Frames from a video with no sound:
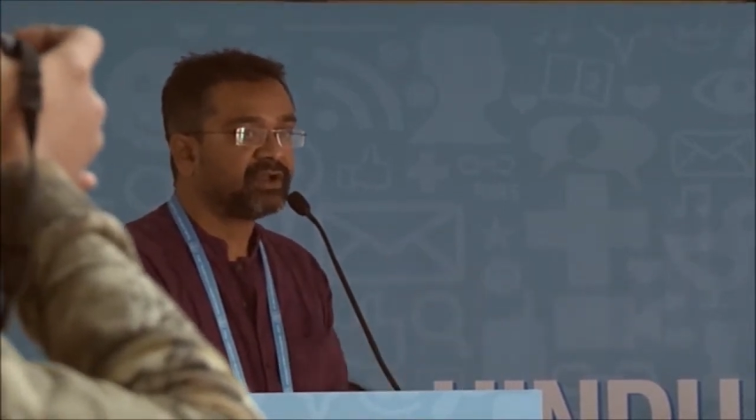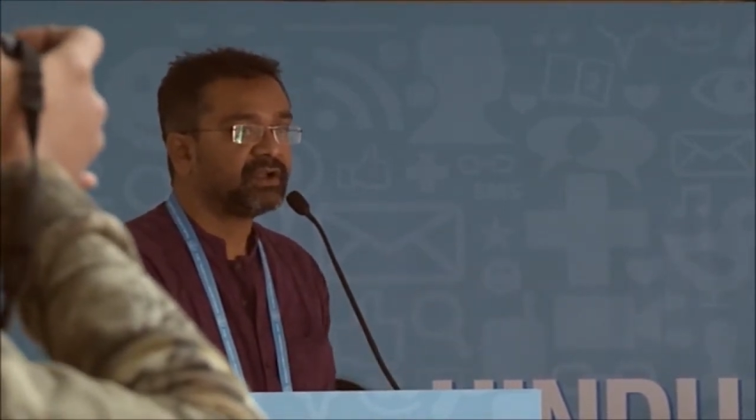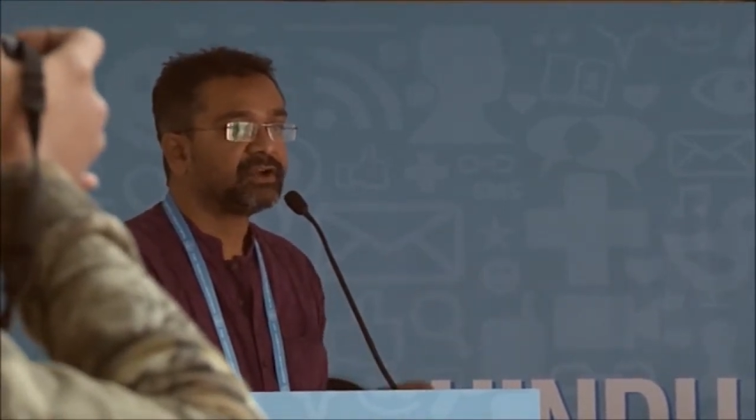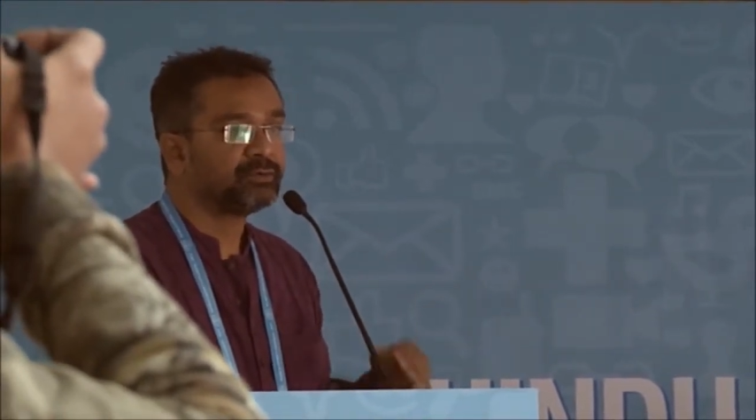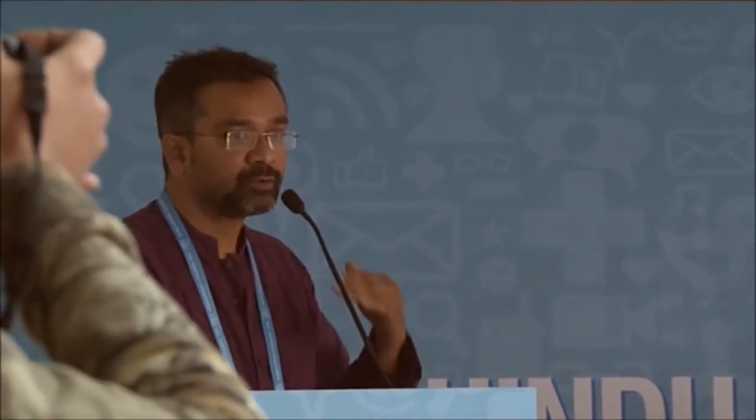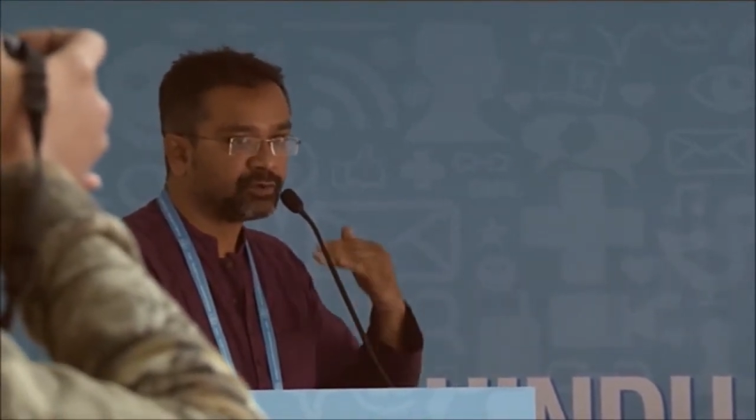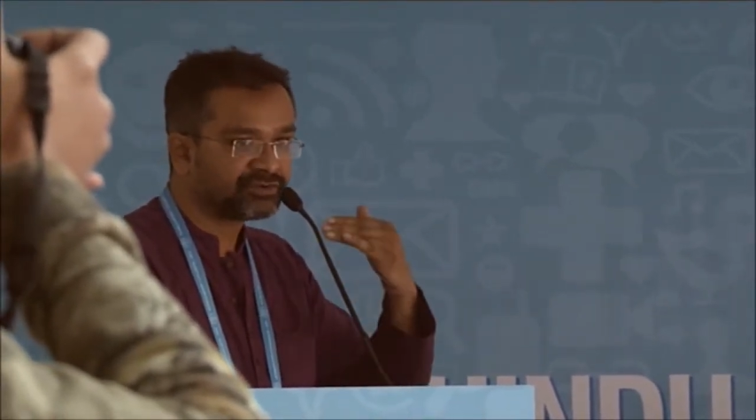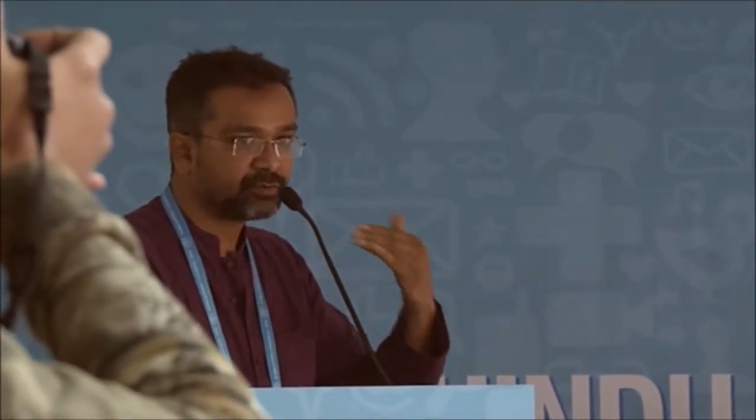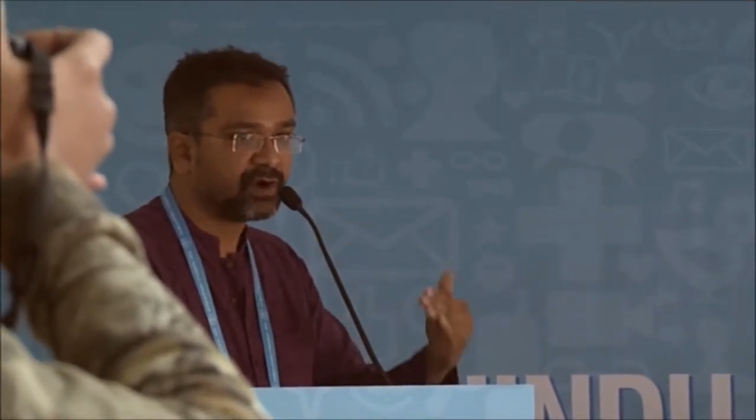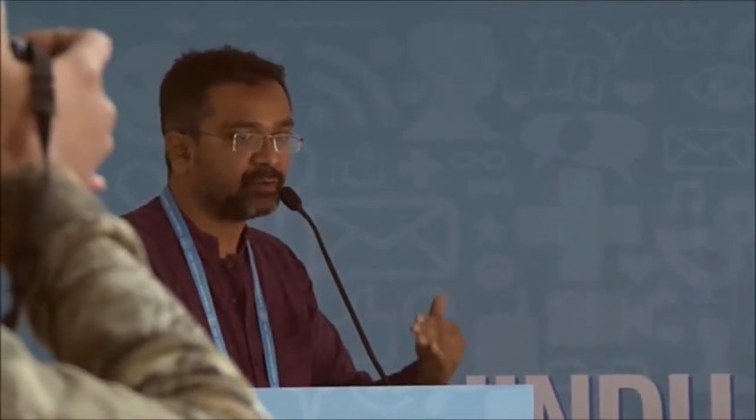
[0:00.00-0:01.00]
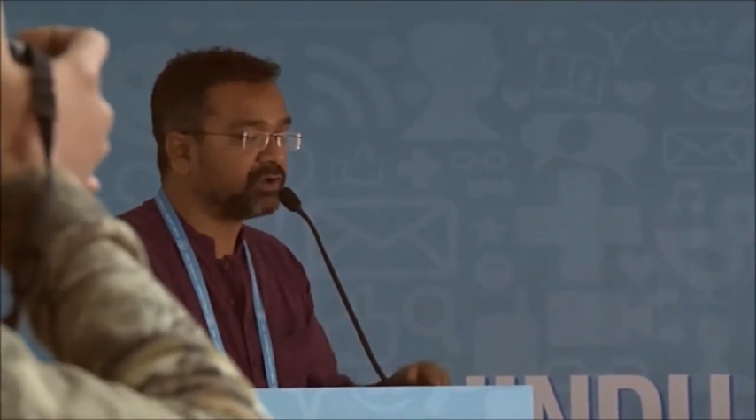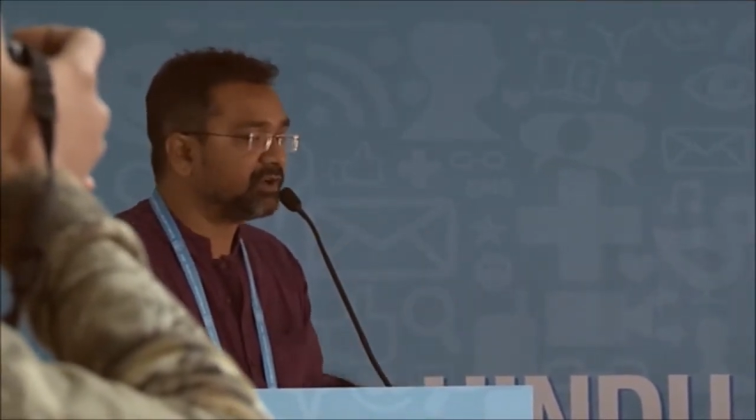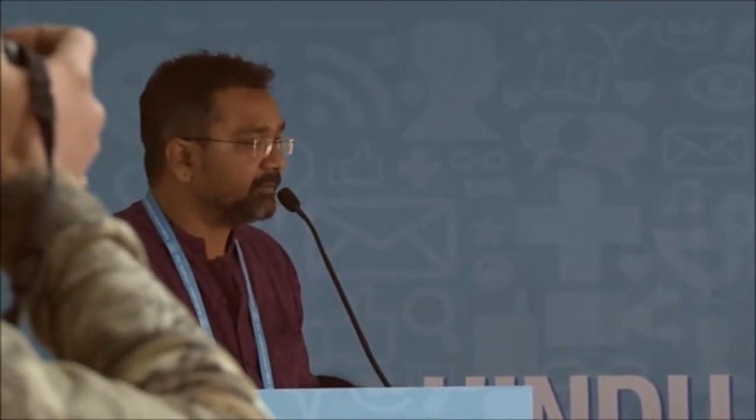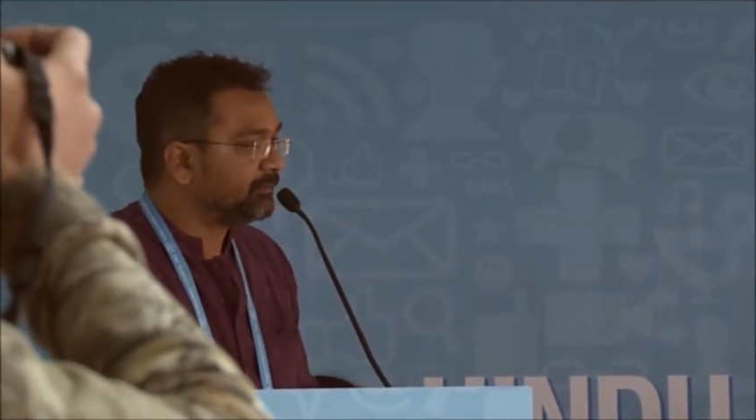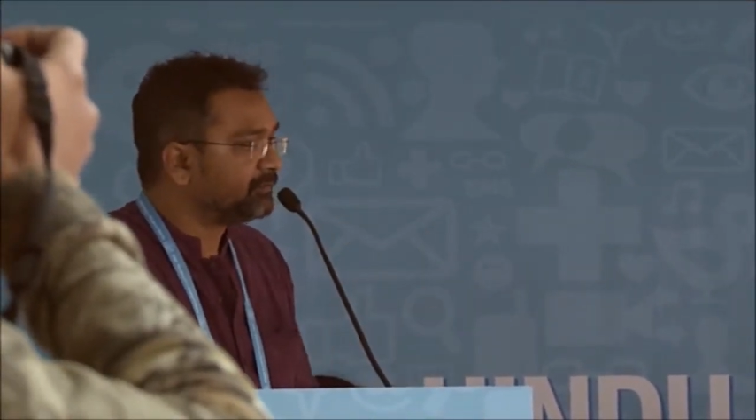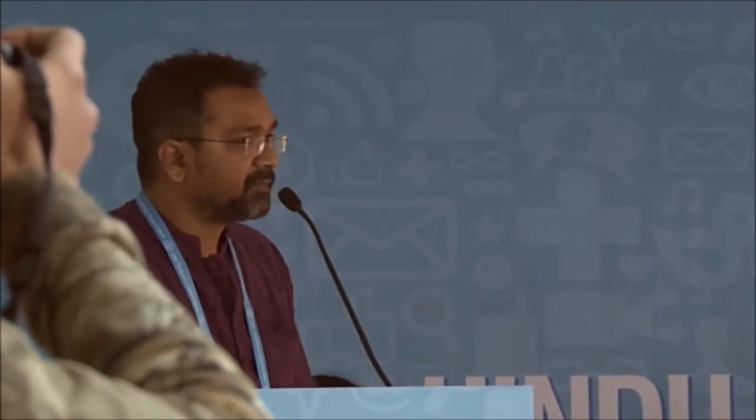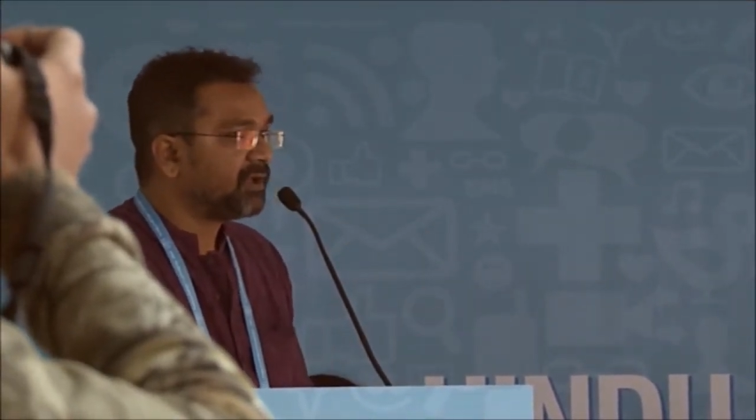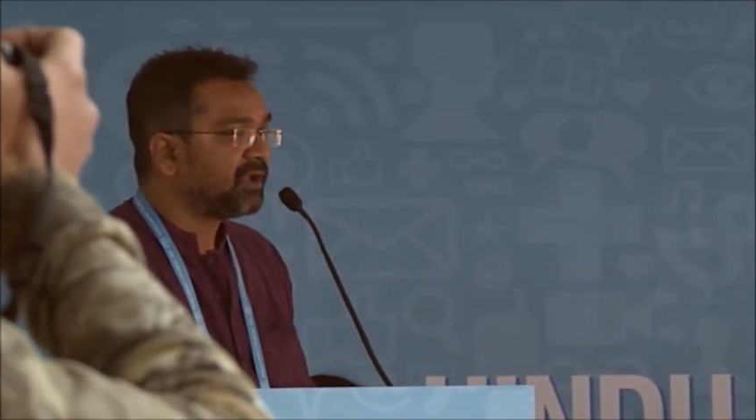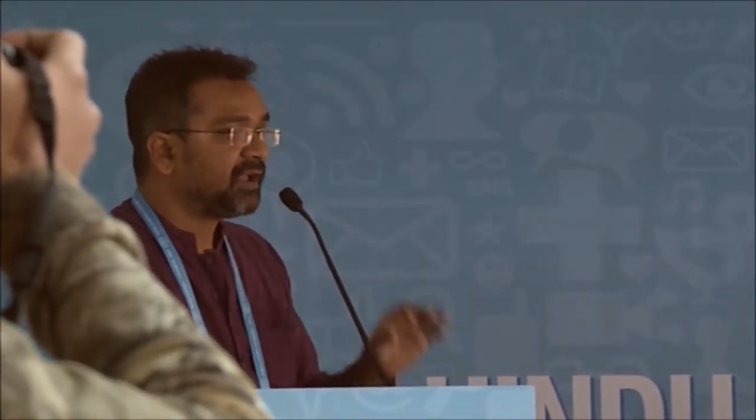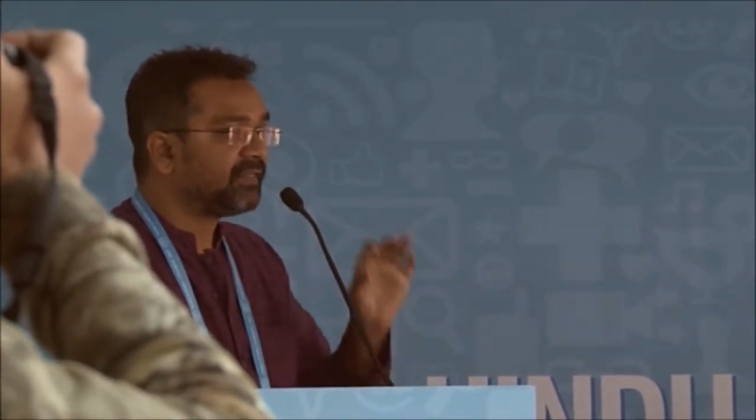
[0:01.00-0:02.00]
and you could also counter.
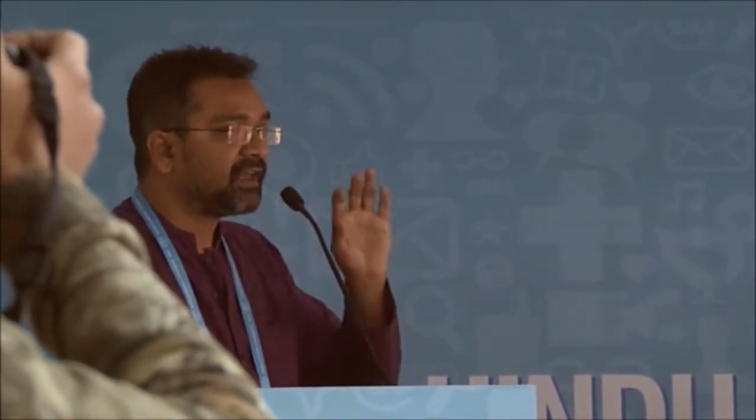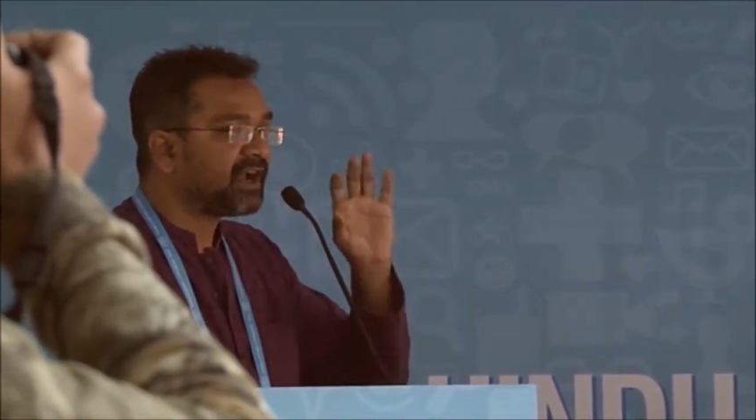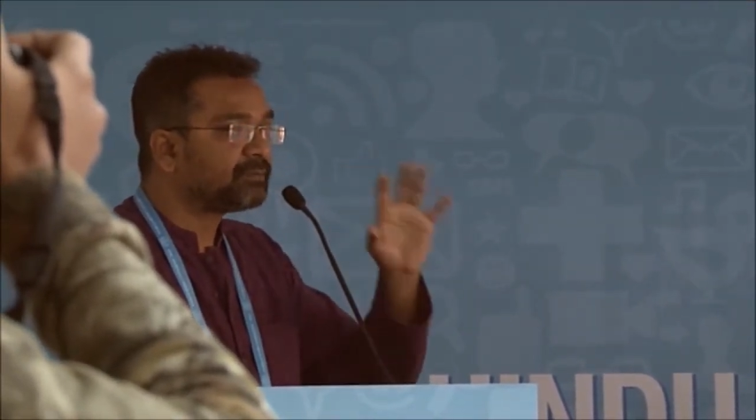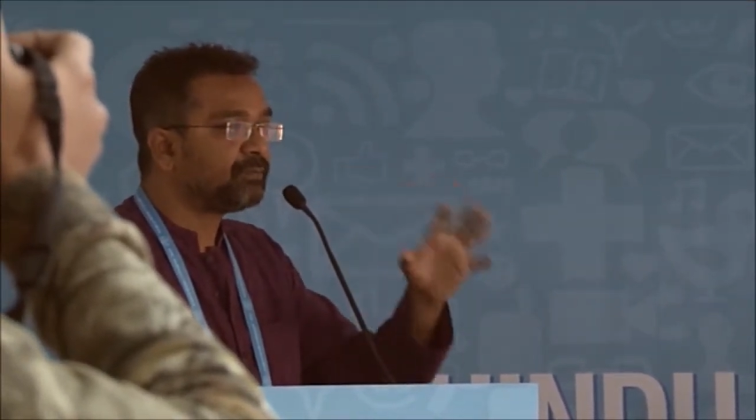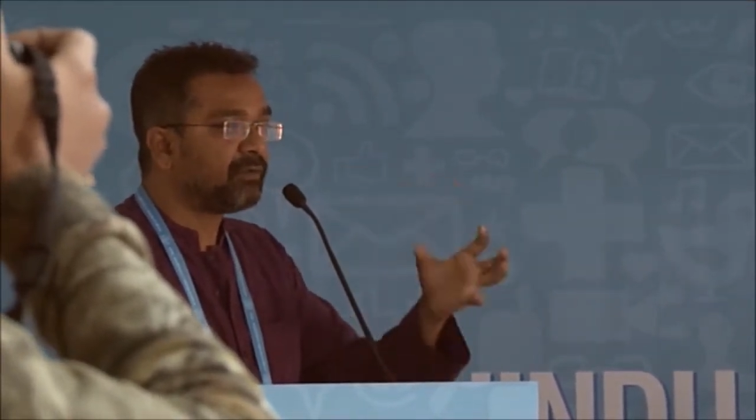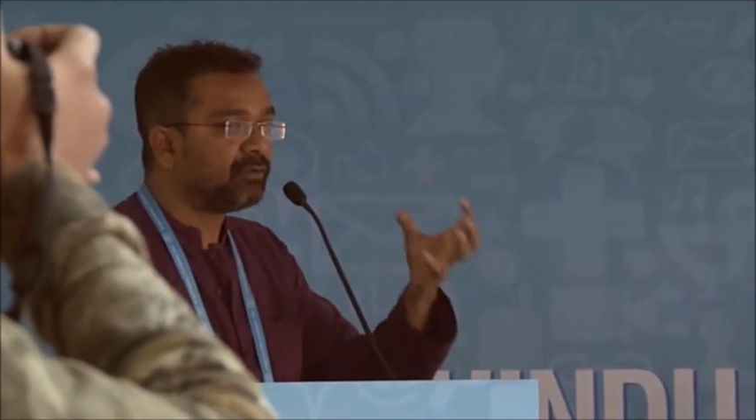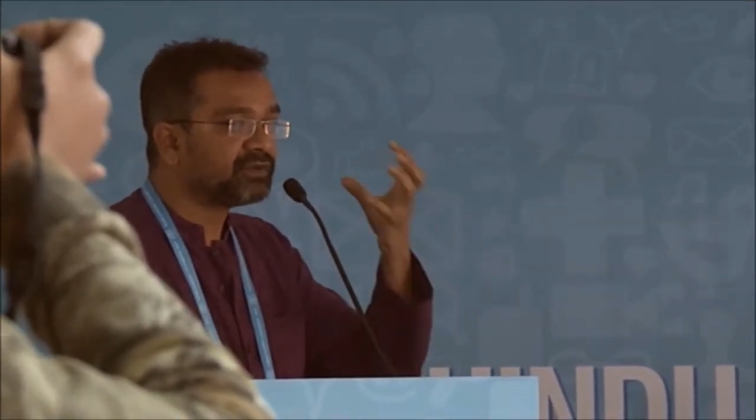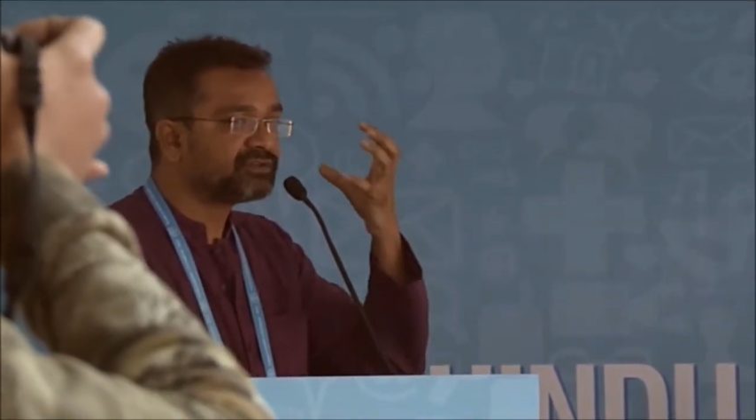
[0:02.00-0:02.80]
And that power was